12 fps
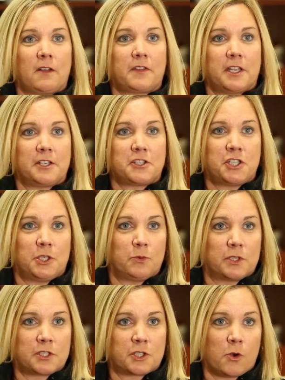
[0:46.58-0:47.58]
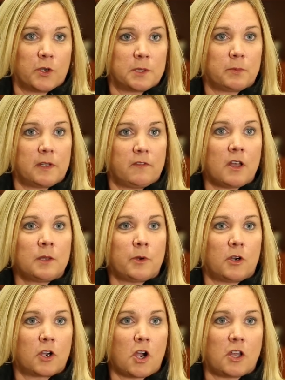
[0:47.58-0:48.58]
out that she was going to play
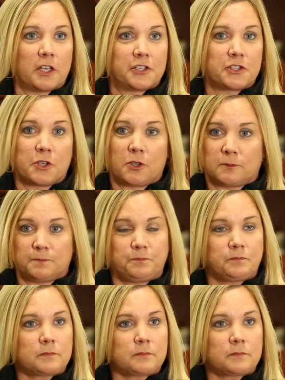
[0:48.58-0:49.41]
volleyball in college, so